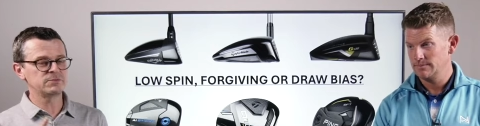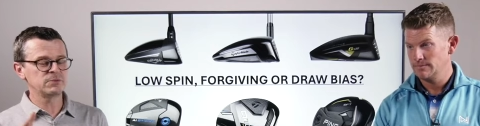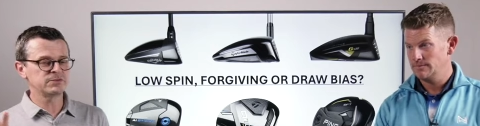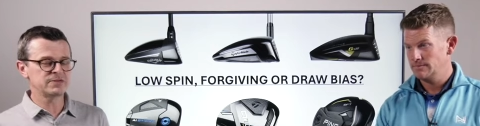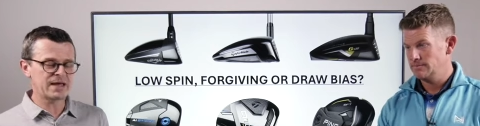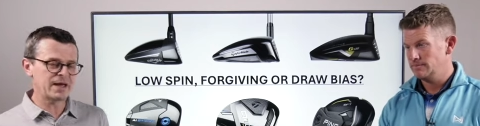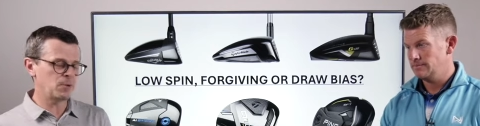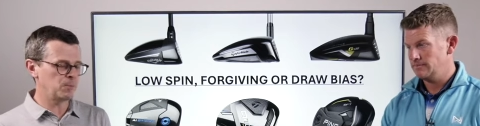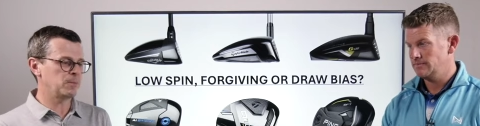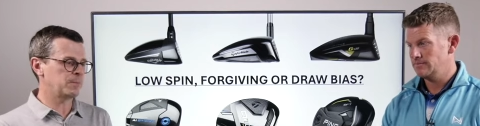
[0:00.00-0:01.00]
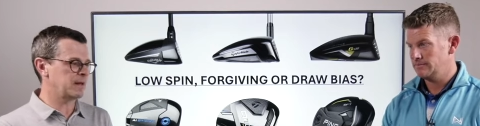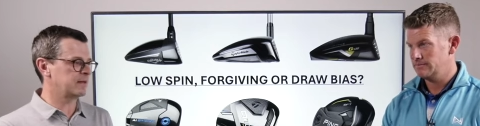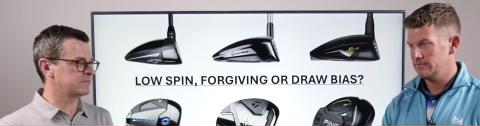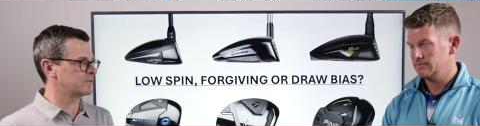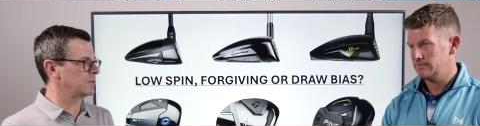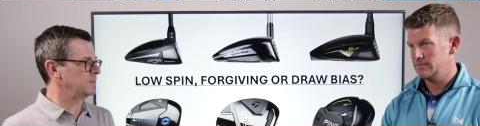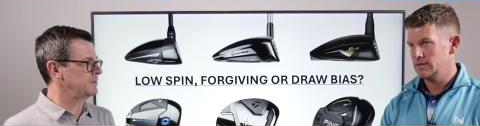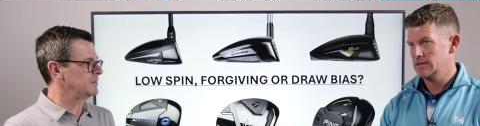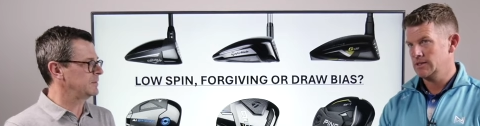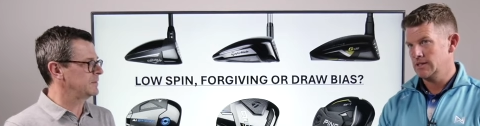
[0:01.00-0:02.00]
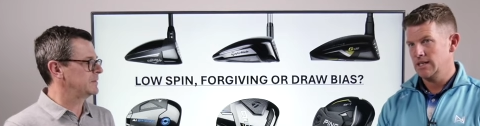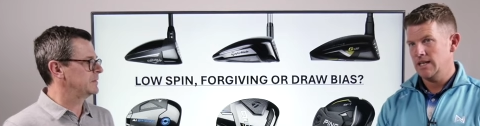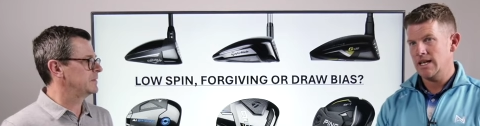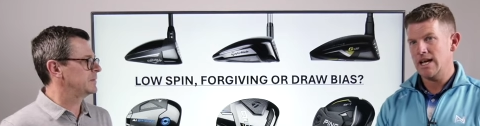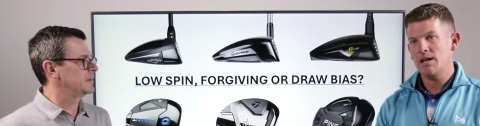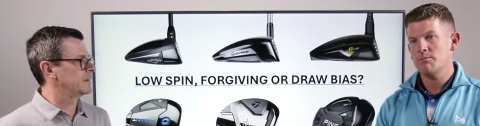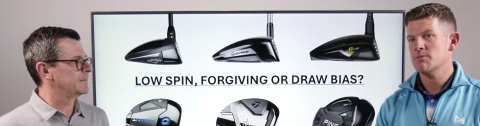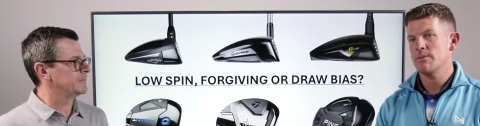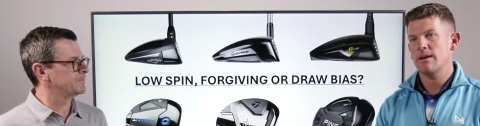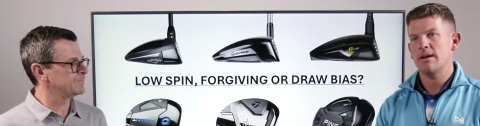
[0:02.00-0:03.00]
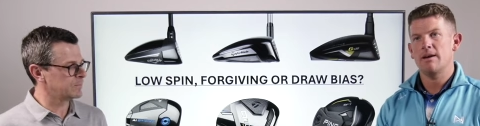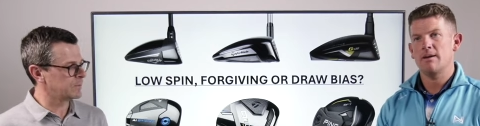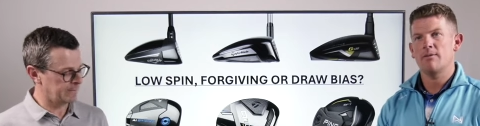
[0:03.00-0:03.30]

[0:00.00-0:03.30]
Speaker 1: what does that help players do? It helps with, uh, uh